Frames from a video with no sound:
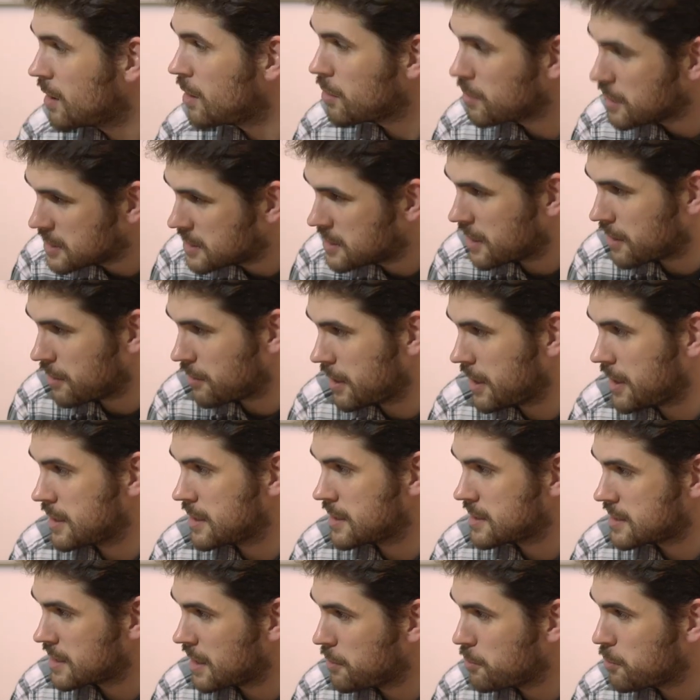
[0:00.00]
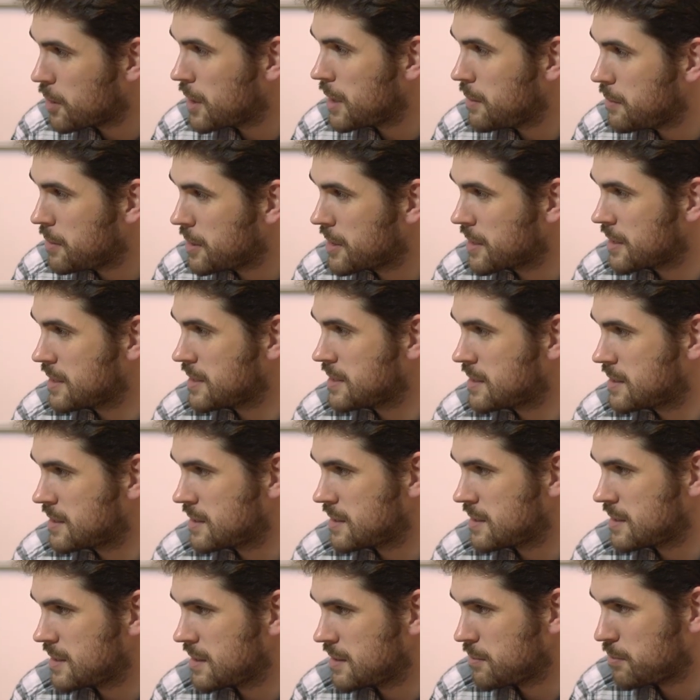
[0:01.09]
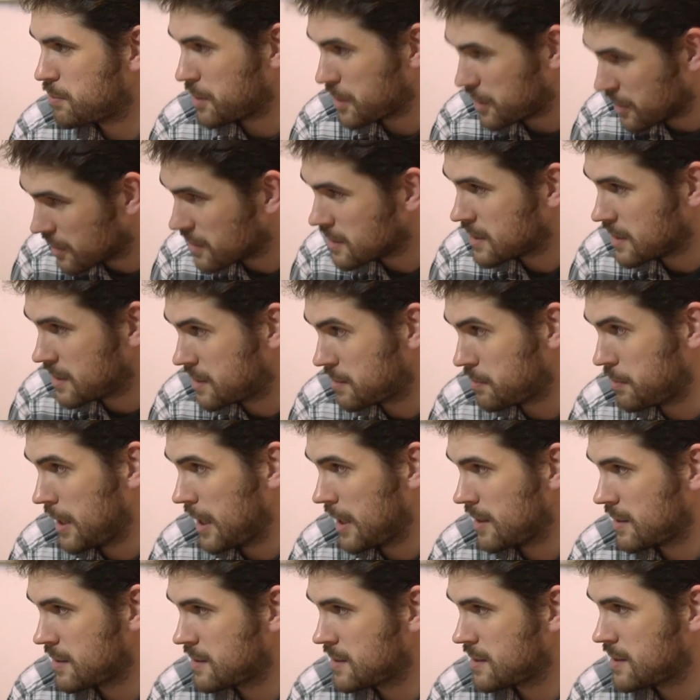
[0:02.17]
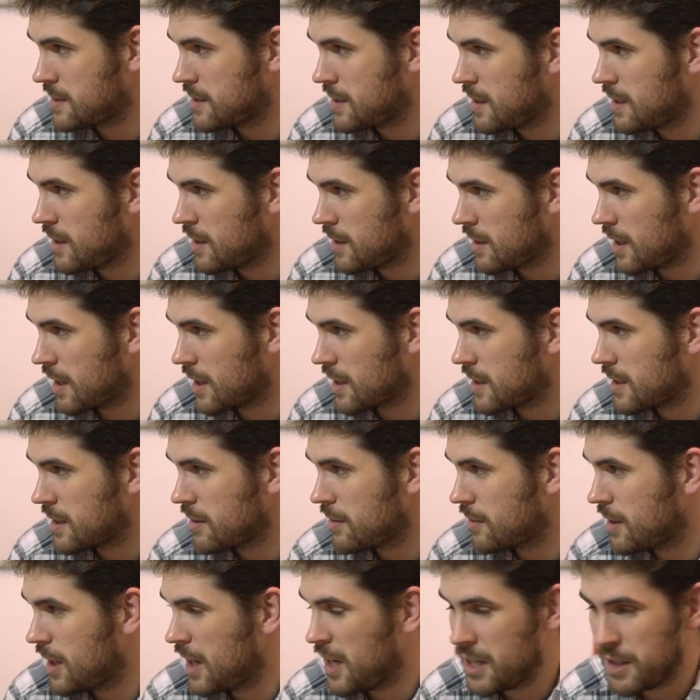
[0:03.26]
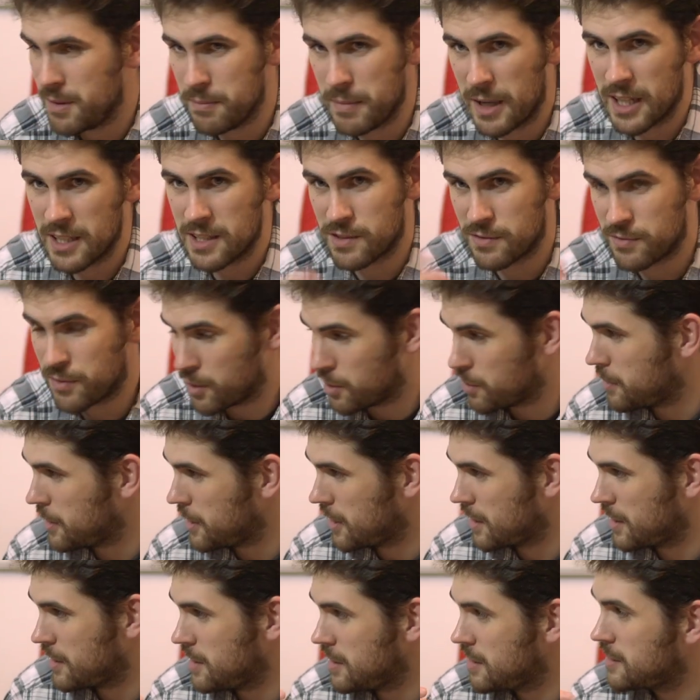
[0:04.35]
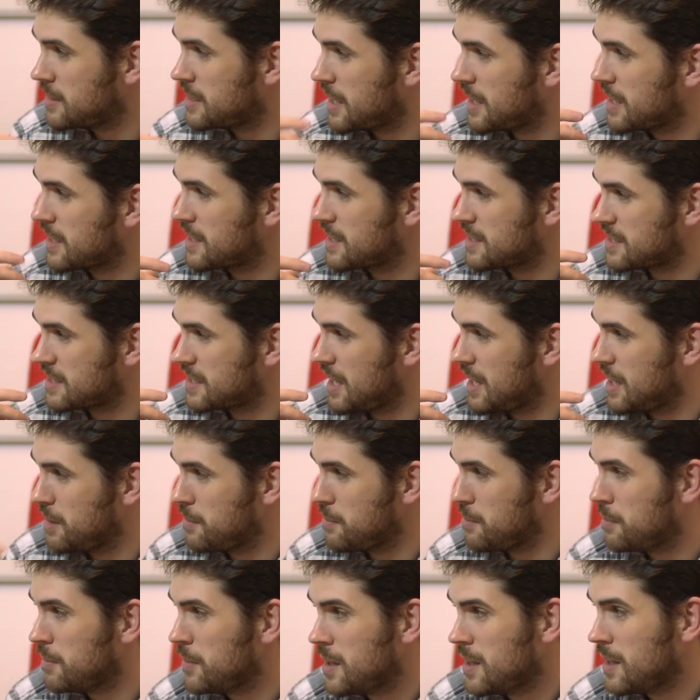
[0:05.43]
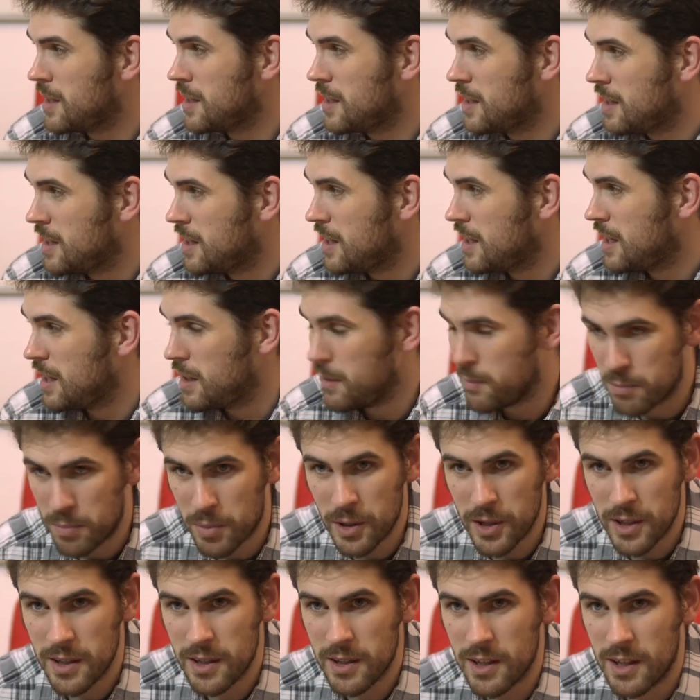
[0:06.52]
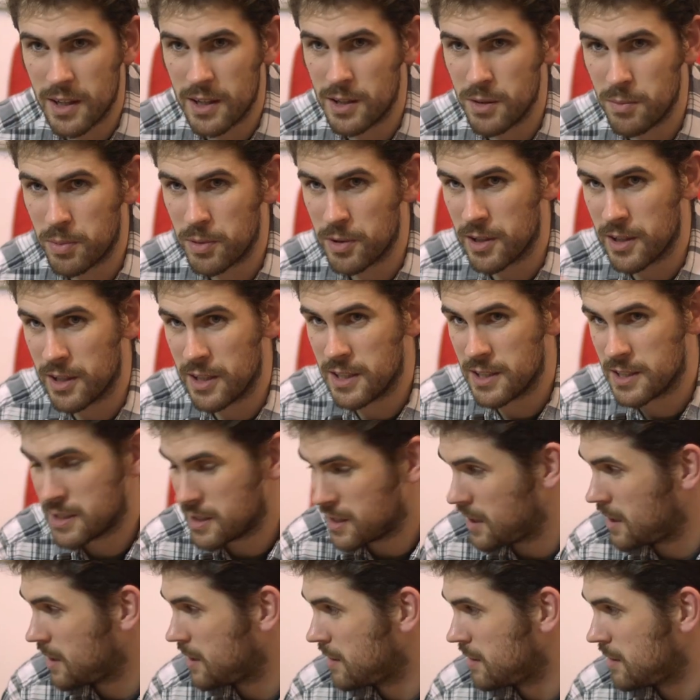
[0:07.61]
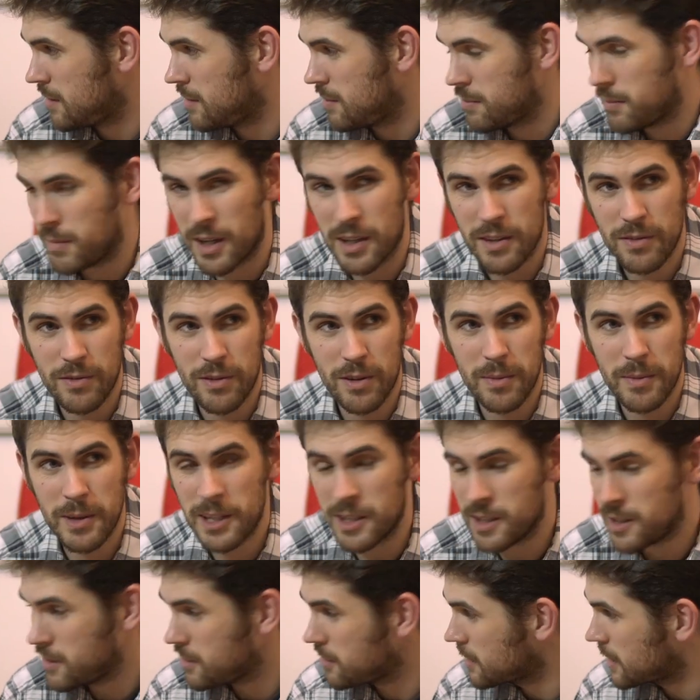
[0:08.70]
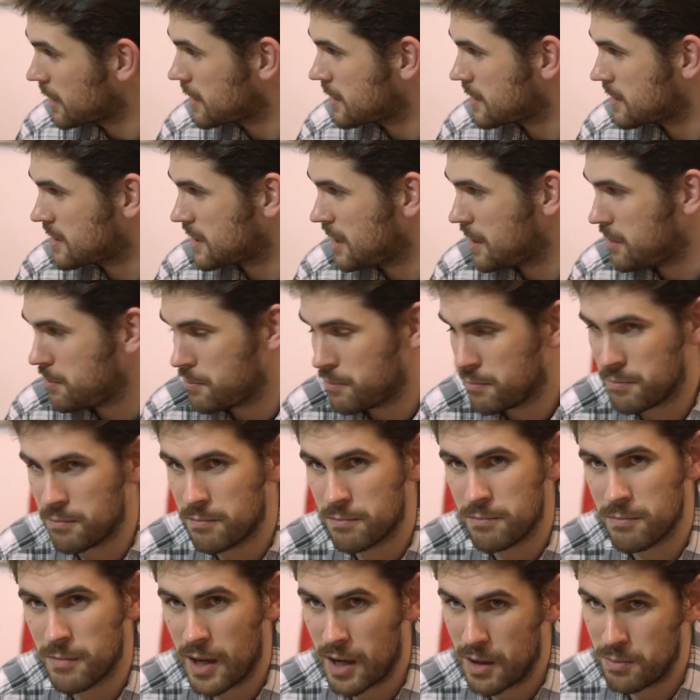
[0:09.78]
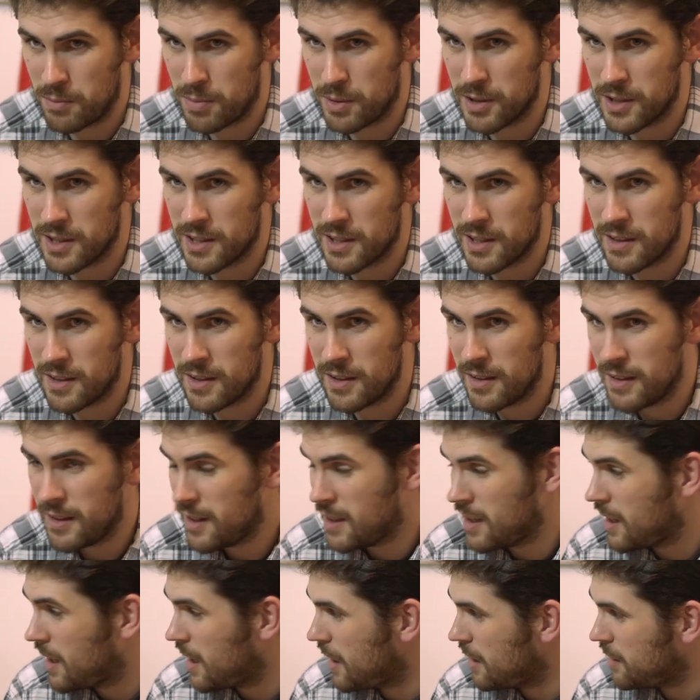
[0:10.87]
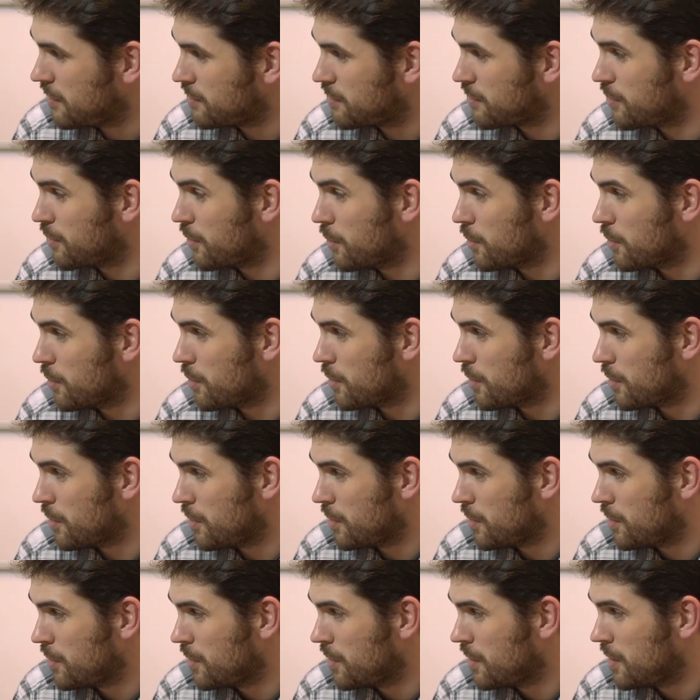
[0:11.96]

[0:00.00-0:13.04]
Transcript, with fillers: Always generating the same way because because it's maths. Like any maths formula, you take the same input and you put it into that math formula and you'll get the same output. And for